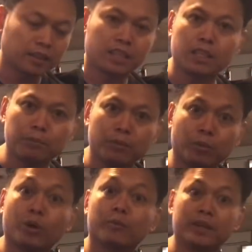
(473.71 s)
they keep me
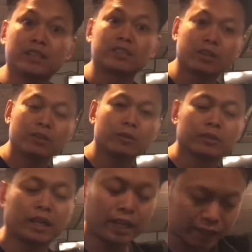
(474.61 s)
warm when it's
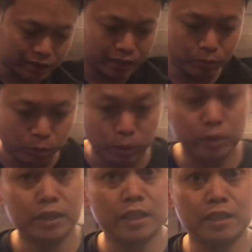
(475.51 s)
cold. I actually
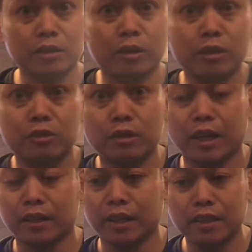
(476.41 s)
wore these all
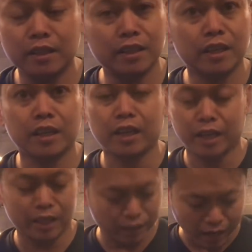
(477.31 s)
throughout India
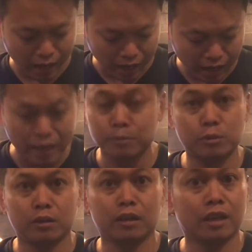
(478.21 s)
and I
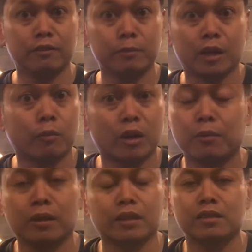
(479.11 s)
absolutely love them. I wear
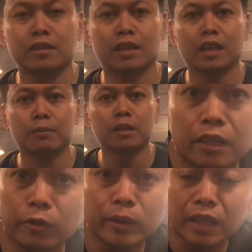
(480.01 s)
them all the time.
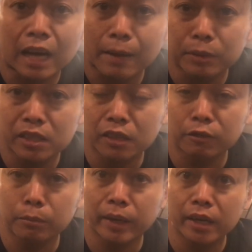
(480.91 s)
If you want to cop
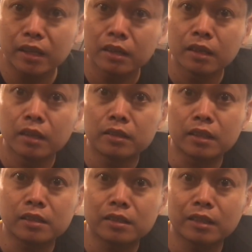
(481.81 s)
yourself a pair,
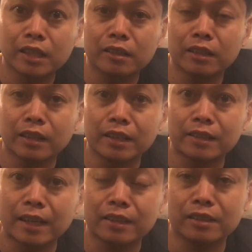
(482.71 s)
just click on the link
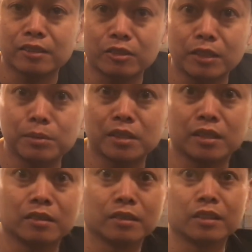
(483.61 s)
down in the
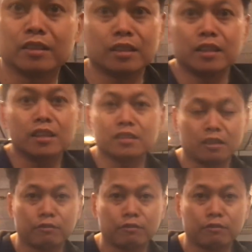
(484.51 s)
description. It is an